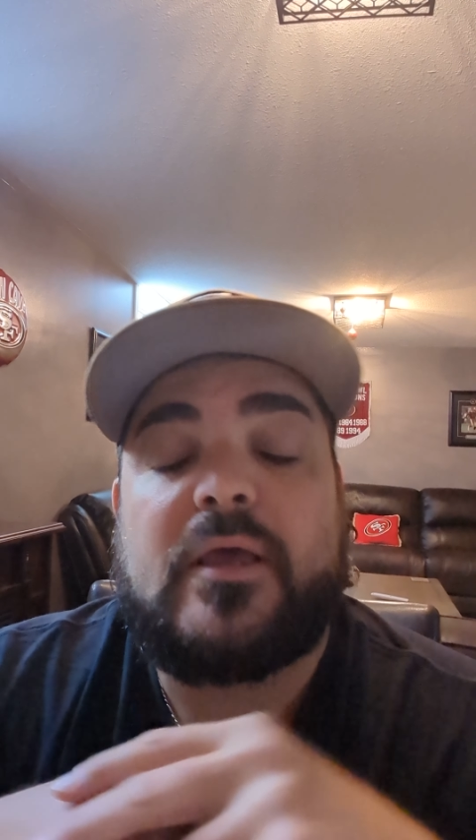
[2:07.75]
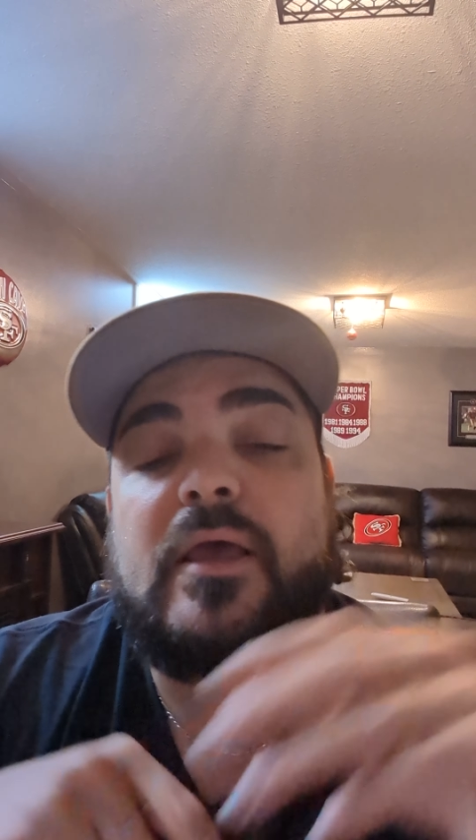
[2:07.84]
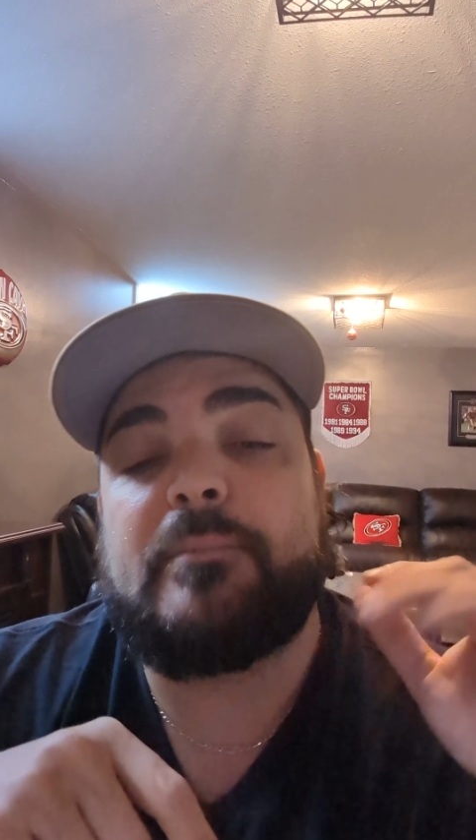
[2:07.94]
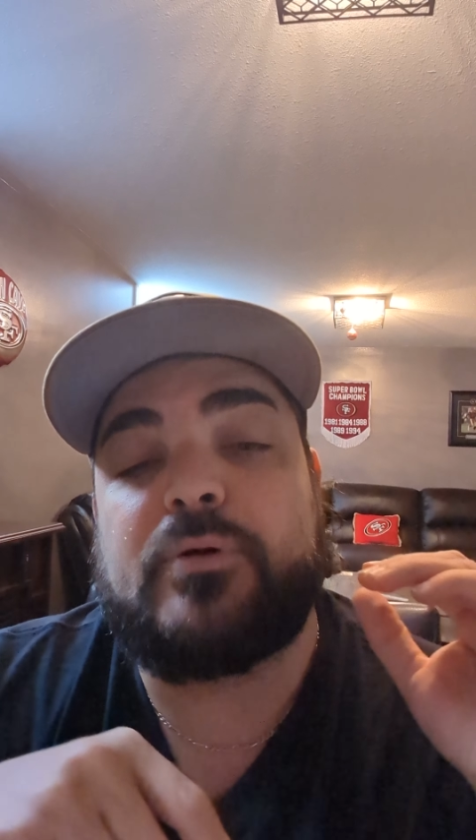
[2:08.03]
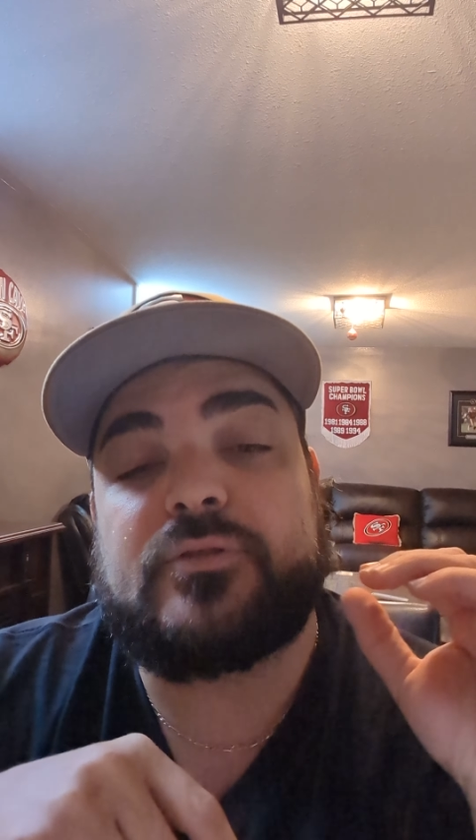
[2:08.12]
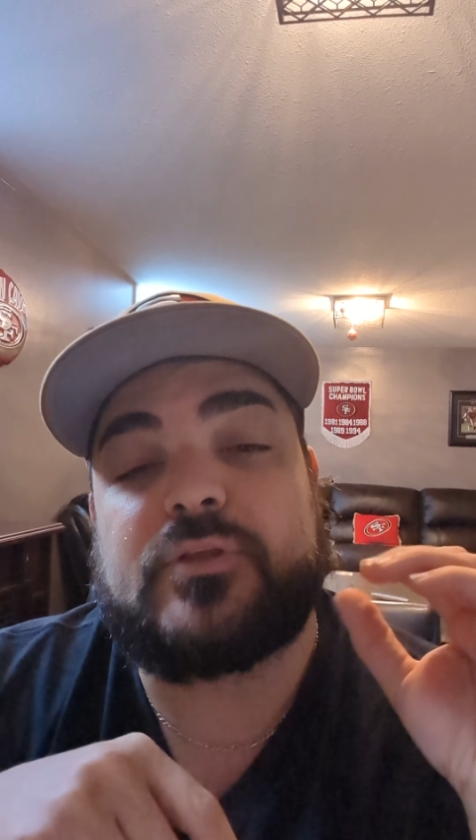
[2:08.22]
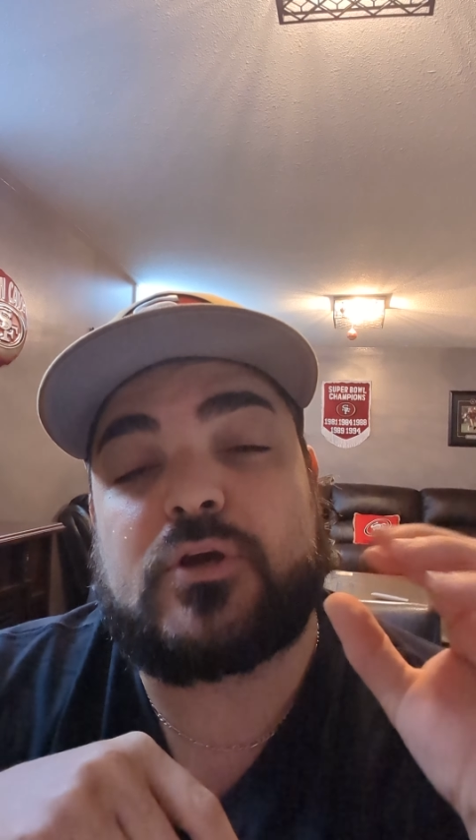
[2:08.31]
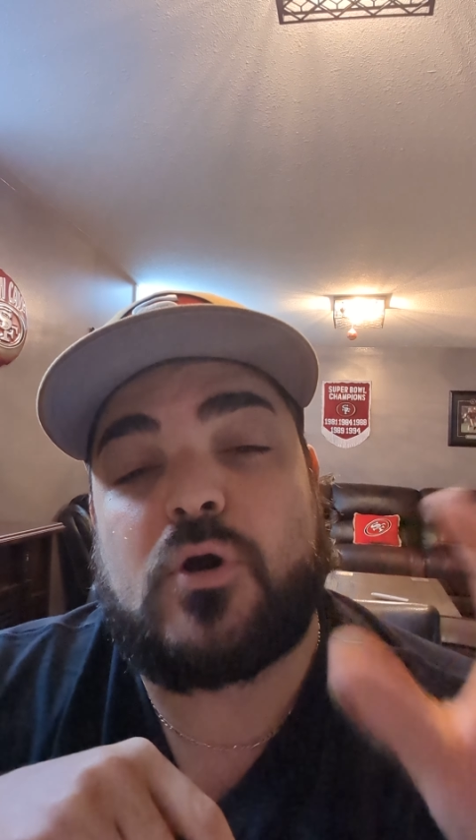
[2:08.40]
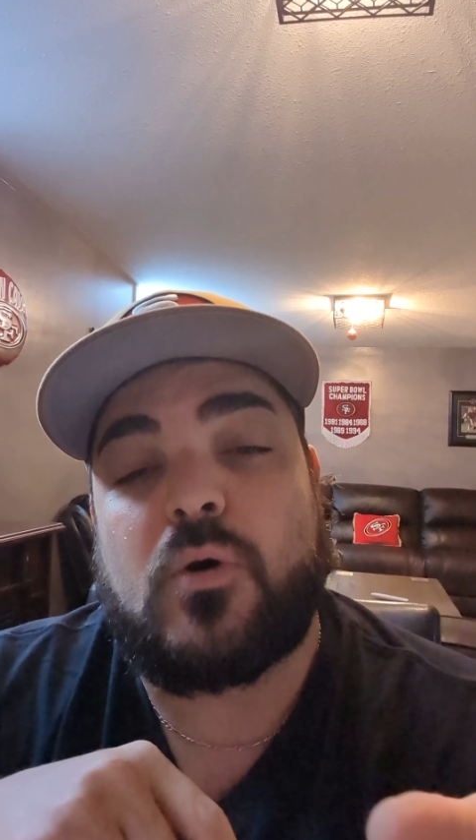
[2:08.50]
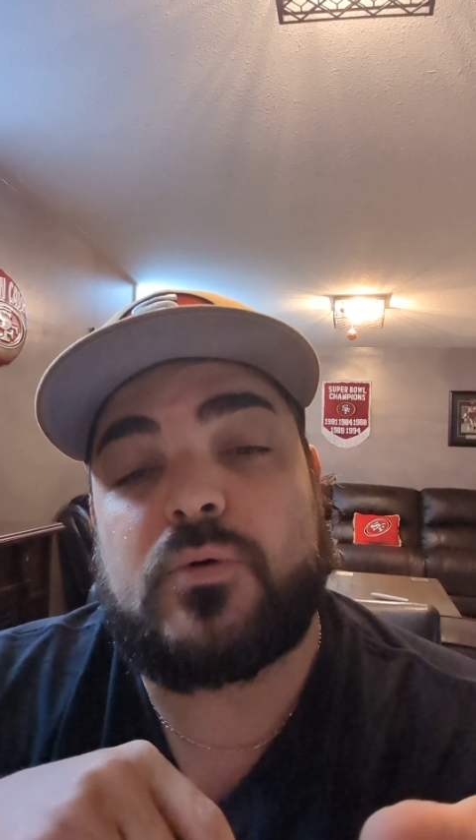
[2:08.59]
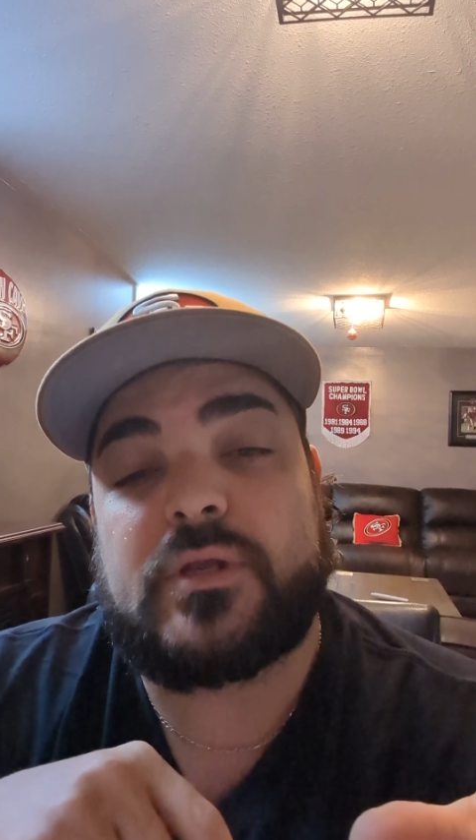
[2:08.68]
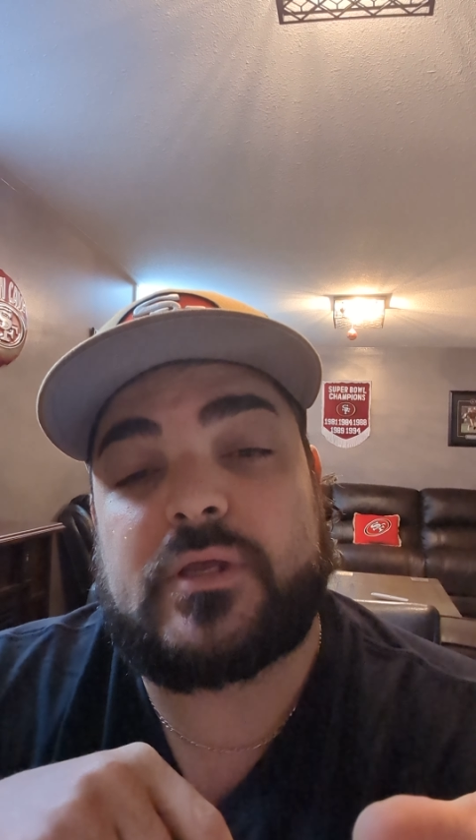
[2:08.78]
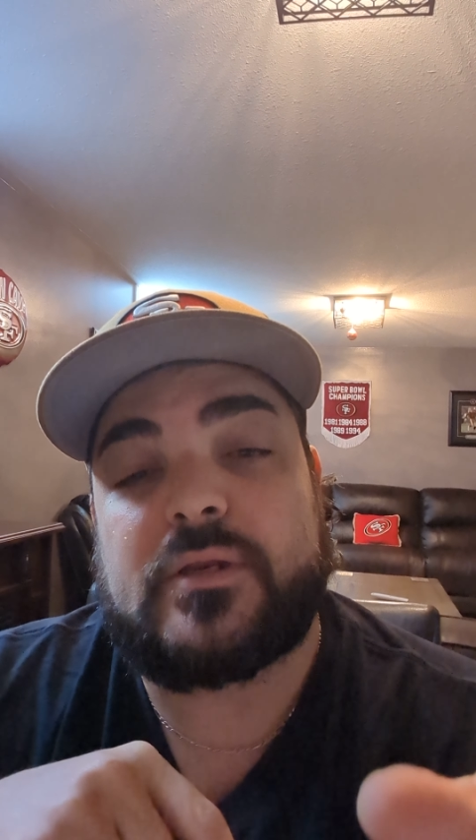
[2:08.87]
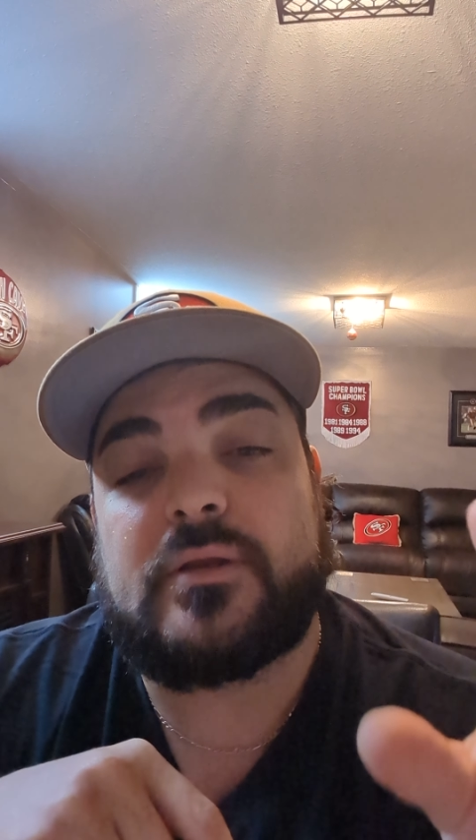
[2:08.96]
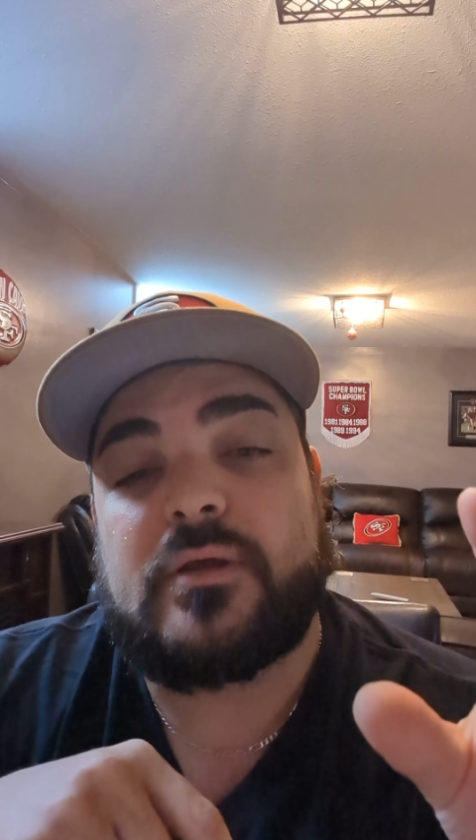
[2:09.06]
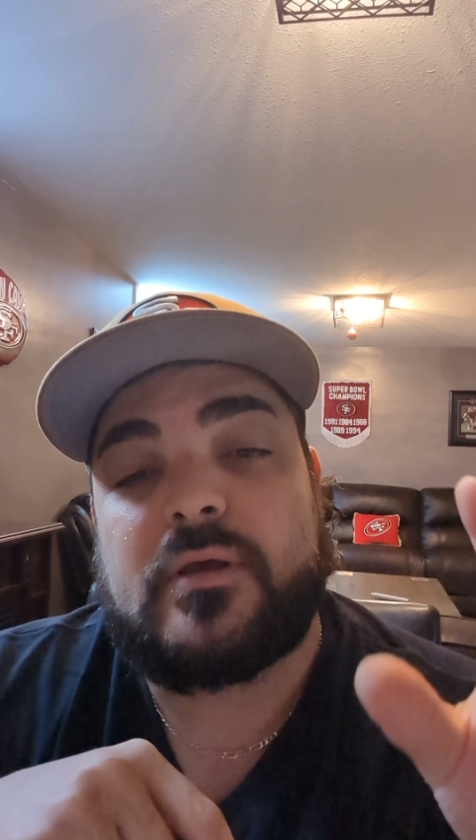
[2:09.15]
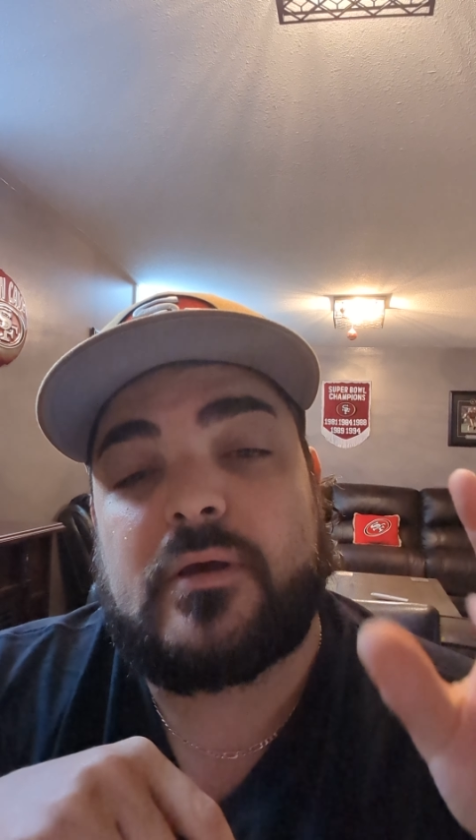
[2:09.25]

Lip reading: and put the code in